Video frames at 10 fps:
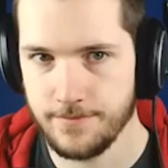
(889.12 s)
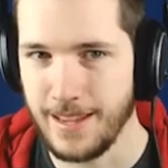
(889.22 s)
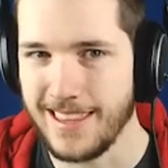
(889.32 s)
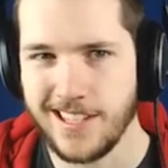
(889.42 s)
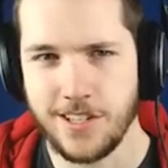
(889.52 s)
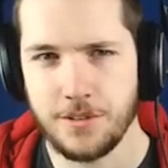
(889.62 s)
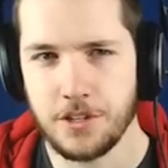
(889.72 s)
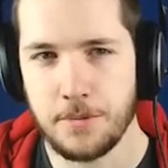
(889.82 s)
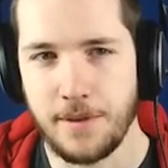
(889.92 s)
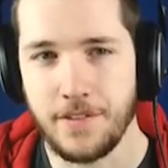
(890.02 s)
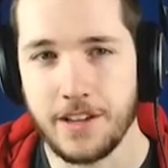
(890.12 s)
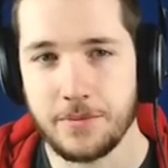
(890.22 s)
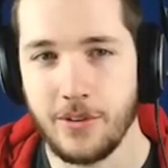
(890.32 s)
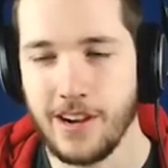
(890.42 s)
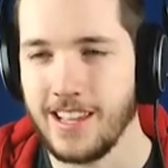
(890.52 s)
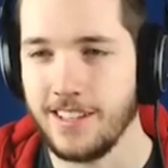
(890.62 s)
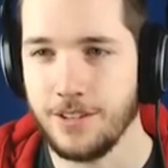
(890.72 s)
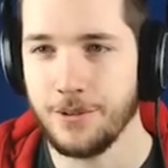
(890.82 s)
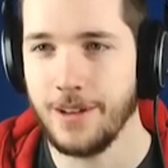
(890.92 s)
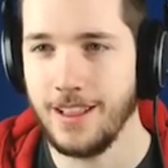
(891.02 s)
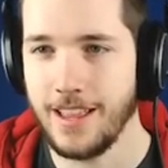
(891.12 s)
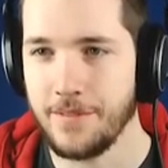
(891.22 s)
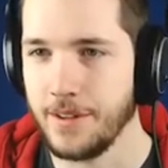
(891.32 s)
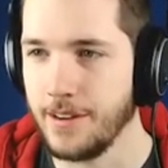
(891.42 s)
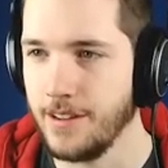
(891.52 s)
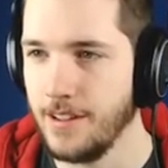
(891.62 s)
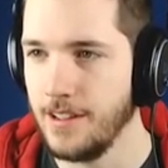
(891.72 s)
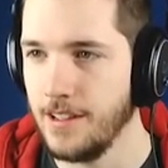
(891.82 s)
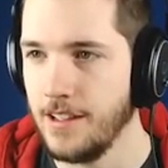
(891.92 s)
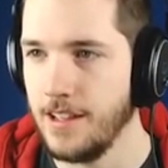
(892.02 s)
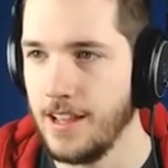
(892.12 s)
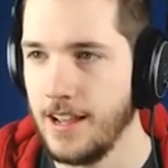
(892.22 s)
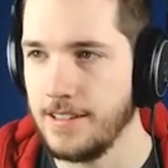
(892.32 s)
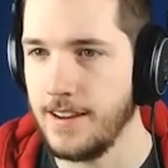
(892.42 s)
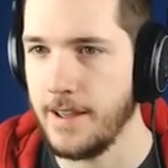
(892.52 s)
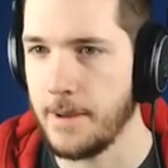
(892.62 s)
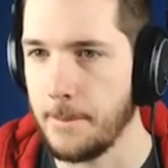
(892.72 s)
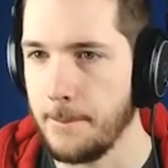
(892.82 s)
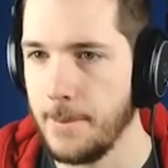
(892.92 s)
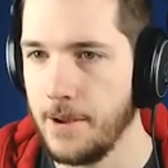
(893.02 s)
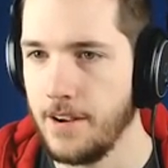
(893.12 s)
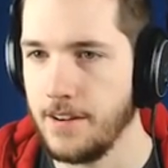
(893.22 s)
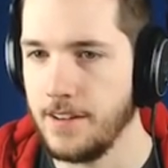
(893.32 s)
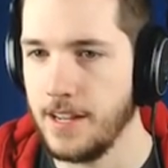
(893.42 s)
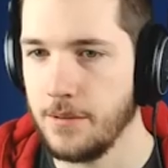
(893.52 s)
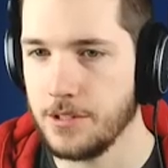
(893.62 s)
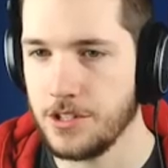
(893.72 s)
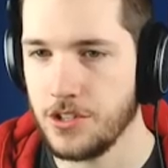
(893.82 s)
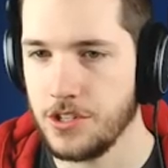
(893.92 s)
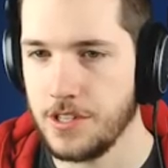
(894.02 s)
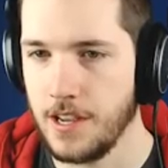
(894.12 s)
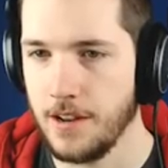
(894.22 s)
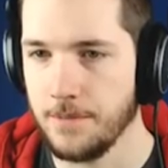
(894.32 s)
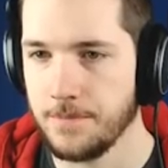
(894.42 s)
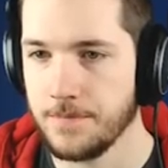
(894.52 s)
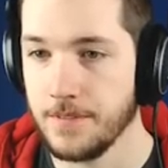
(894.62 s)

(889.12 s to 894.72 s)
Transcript: Man, these years go by fast. We're already at year 11. Hot damn. Alright, now what's she saying?